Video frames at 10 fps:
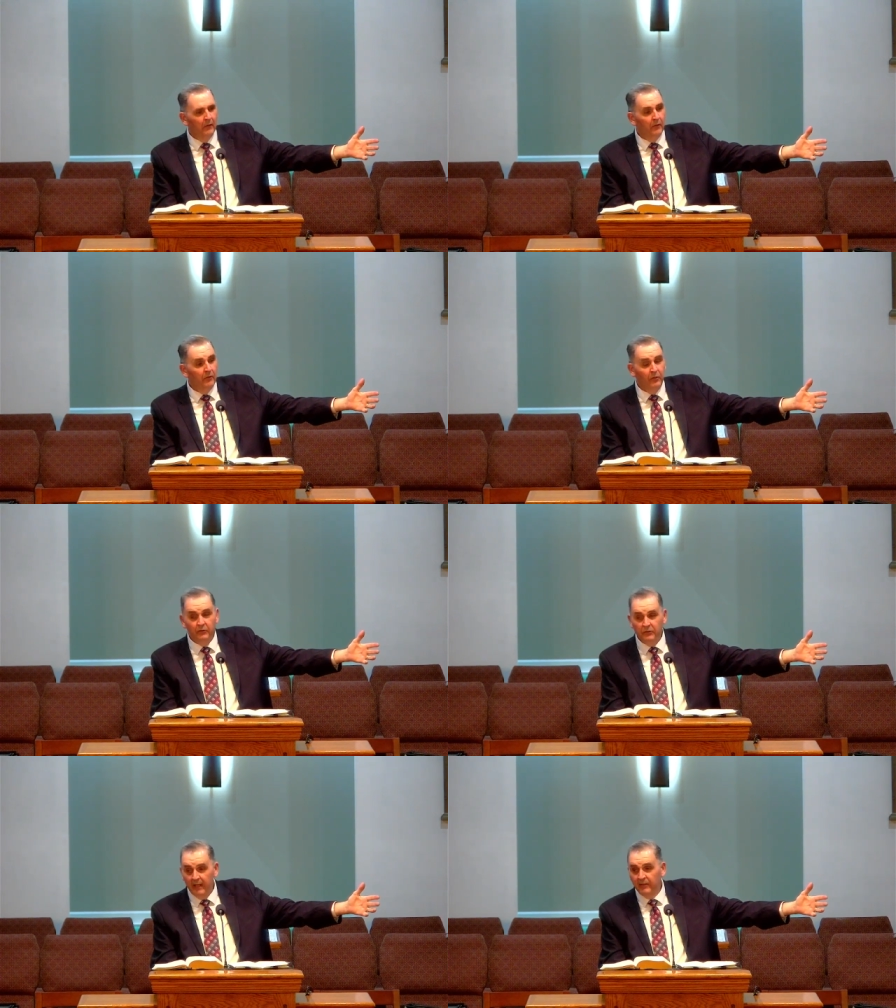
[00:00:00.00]
could
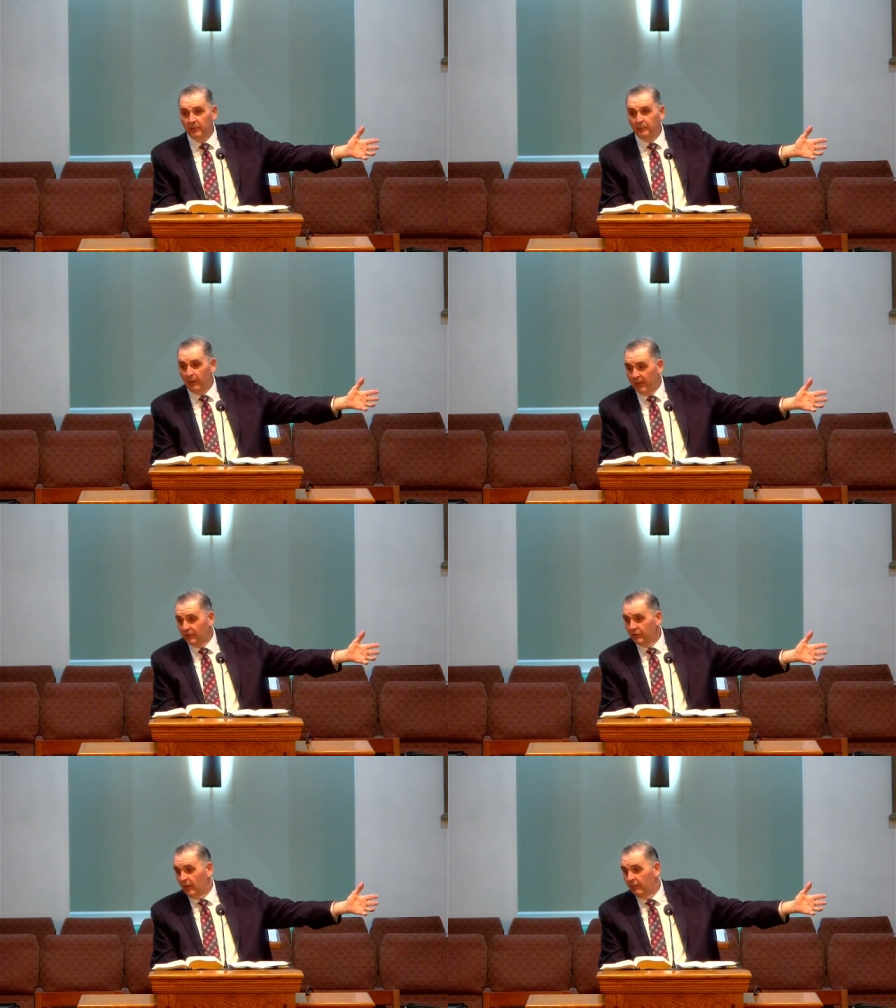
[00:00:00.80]
take the
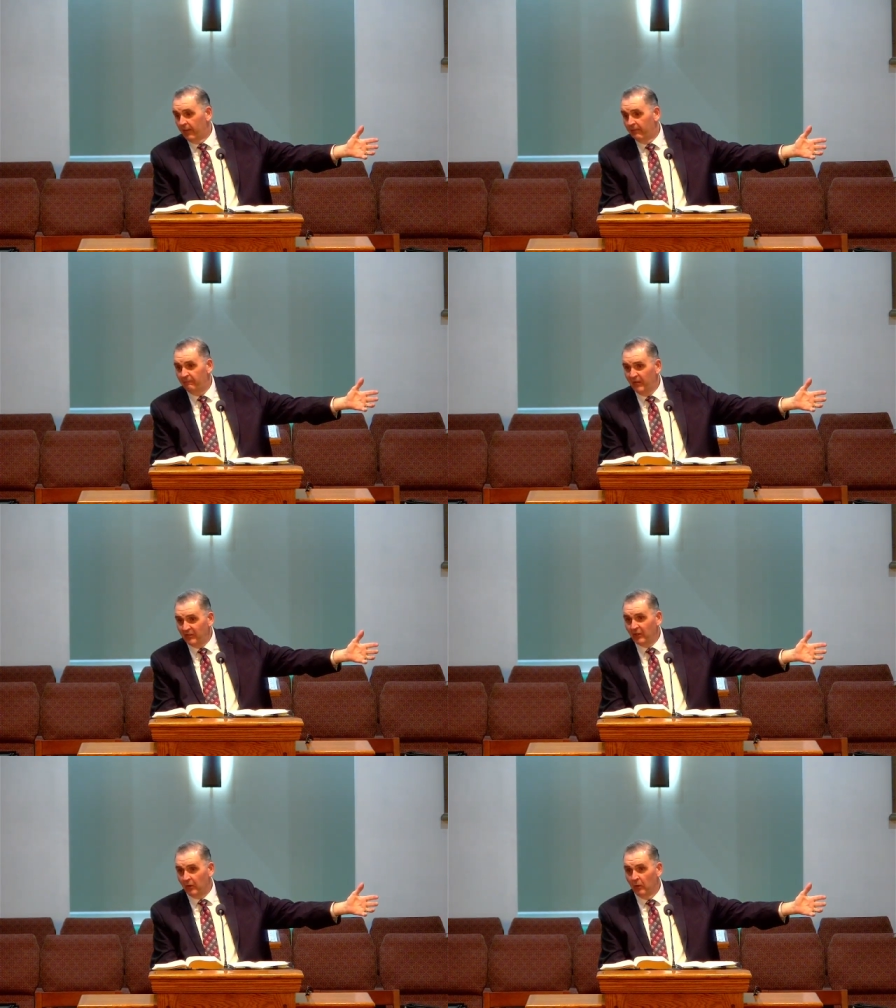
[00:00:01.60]
place of a
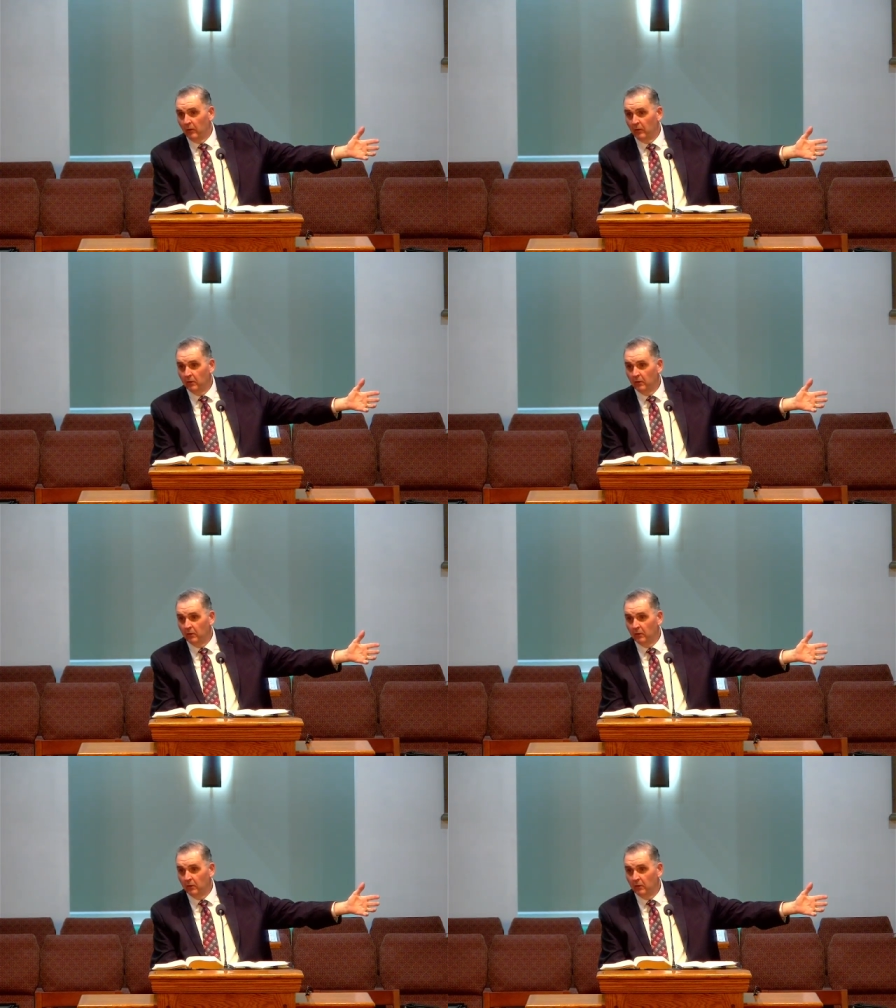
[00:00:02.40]
physical